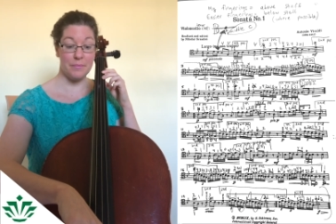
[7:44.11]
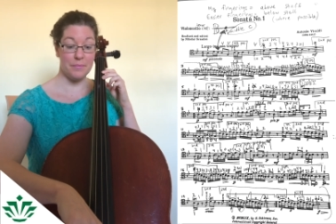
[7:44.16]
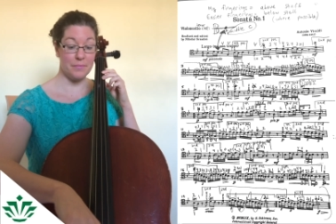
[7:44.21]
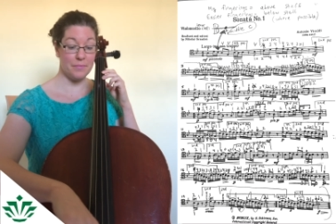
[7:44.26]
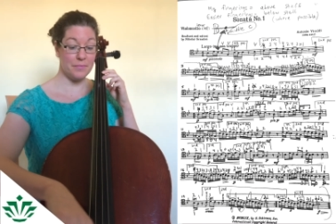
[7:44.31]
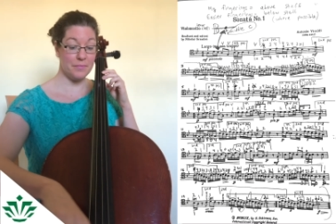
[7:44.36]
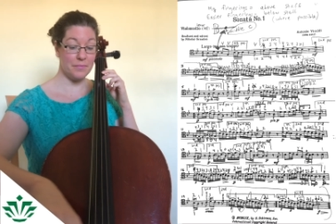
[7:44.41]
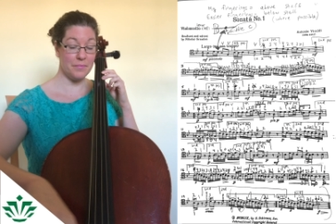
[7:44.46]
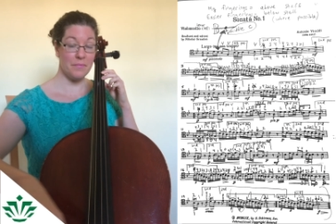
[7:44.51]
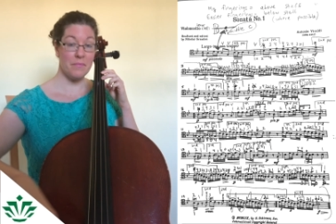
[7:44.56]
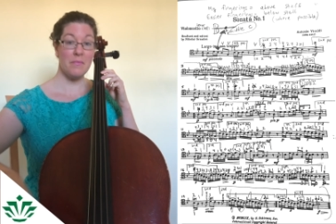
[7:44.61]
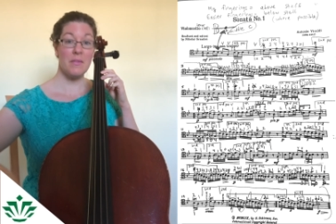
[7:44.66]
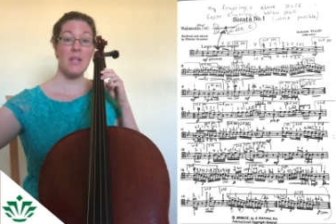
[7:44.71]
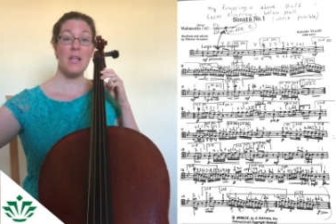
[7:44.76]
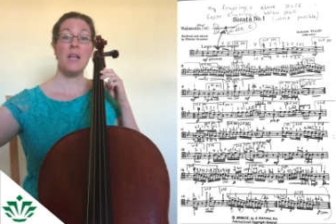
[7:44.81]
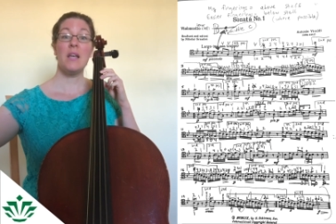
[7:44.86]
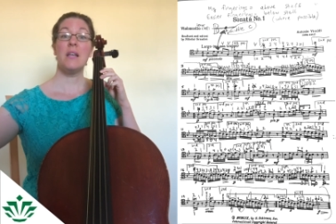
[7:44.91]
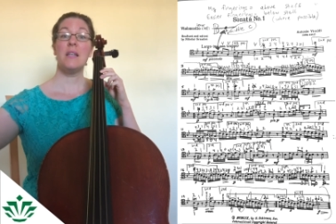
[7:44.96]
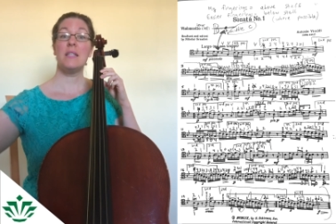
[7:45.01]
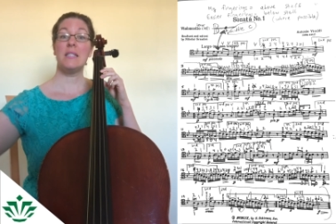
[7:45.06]

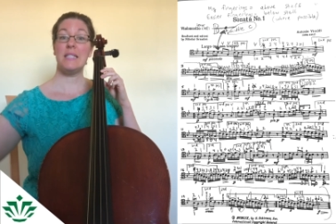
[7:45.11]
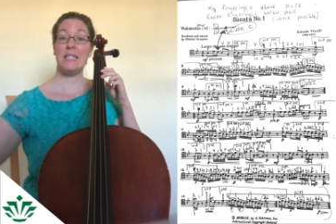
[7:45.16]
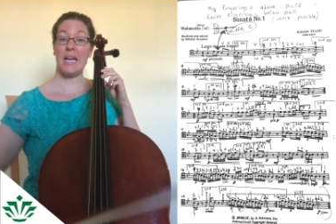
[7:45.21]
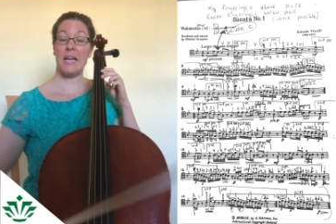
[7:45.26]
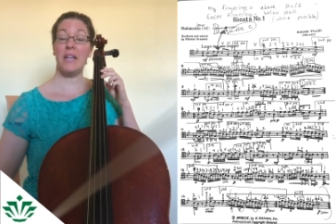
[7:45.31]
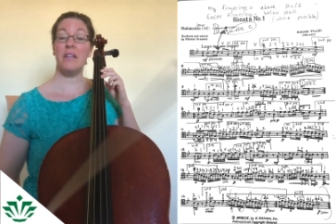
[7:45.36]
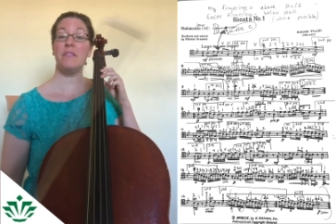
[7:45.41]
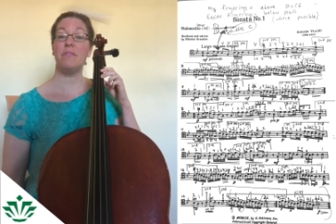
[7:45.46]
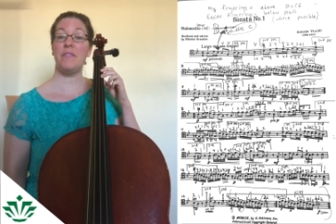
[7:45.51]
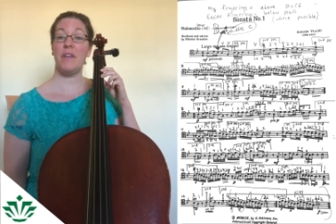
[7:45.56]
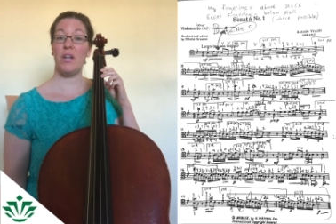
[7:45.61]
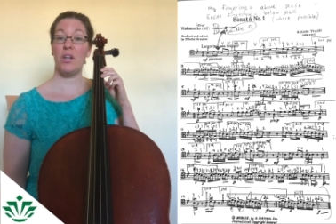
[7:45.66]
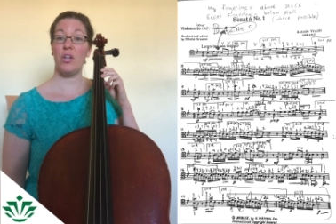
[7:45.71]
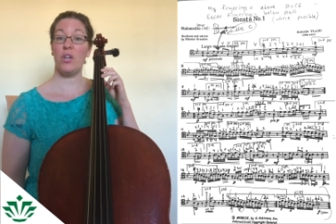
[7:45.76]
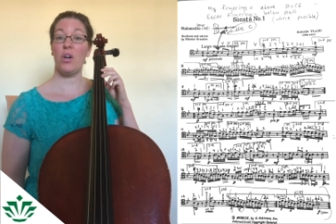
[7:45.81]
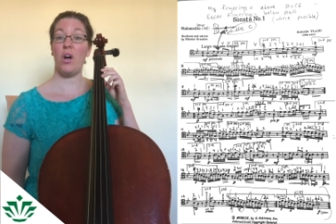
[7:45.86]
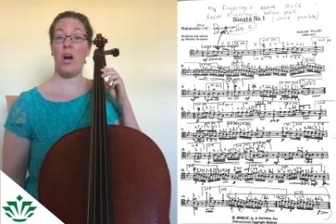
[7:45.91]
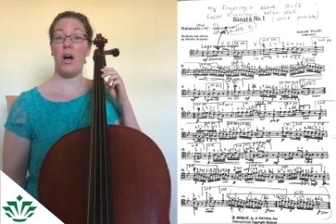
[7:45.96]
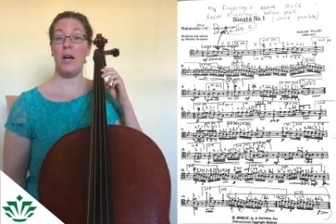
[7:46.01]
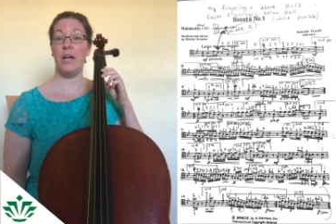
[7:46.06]
2nd
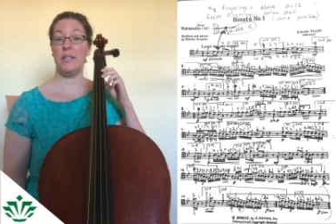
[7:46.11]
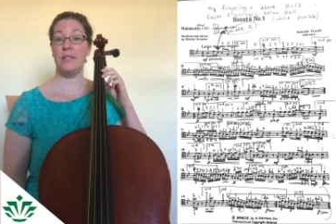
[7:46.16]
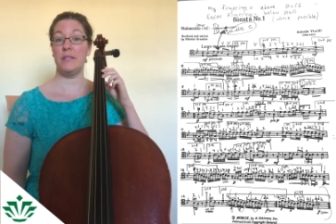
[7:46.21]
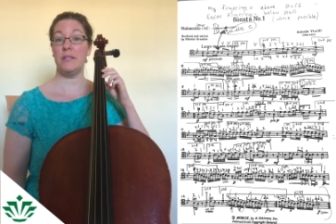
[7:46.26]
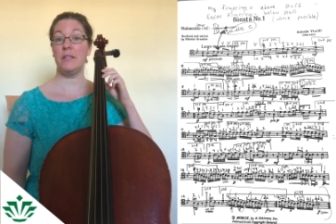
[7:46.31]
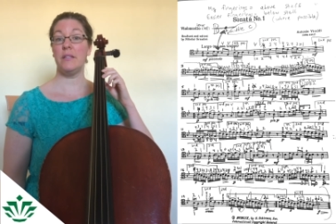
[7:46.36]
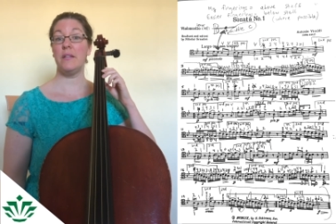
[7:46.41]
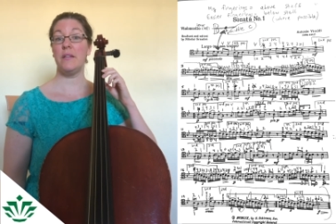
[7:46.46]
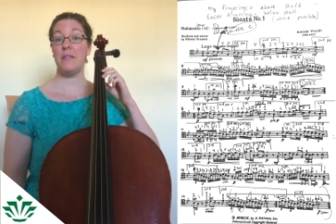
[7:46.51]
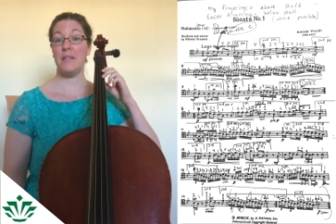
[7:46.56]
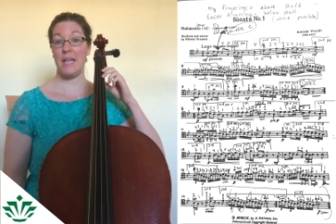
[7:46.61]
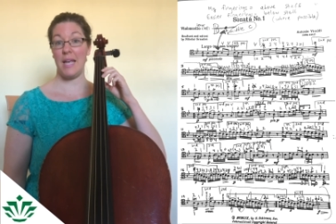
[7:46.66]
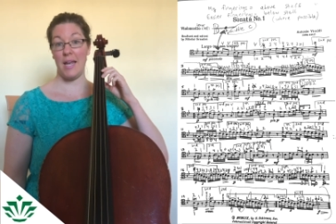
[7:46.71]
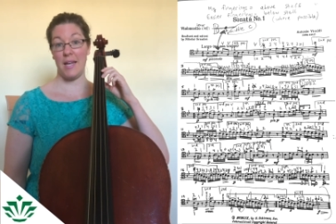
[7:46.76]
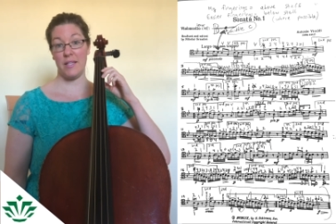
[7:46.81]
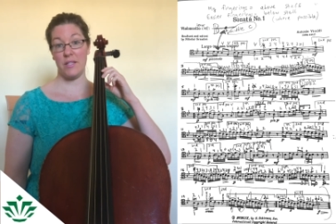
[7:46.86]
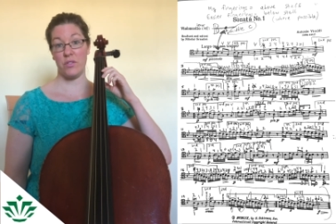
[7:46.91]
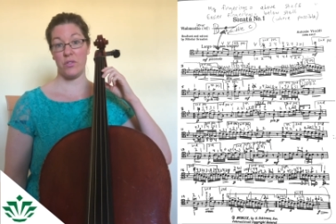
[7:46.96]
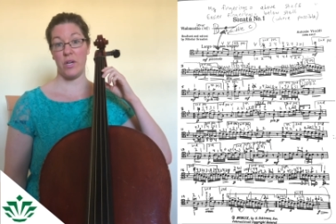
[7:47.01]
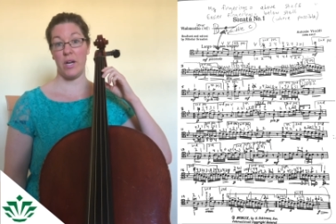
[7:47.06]
finger on the A
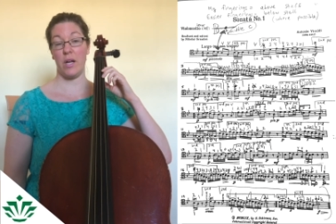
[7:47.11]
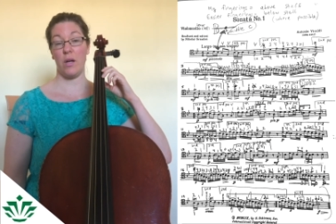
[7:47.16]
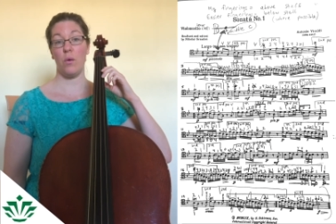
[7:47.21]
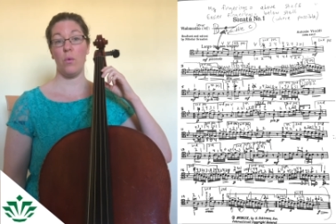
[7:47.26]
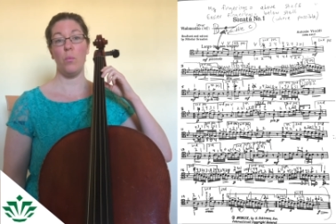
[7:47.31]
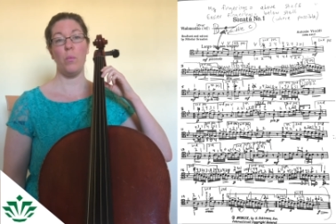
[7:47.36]
string.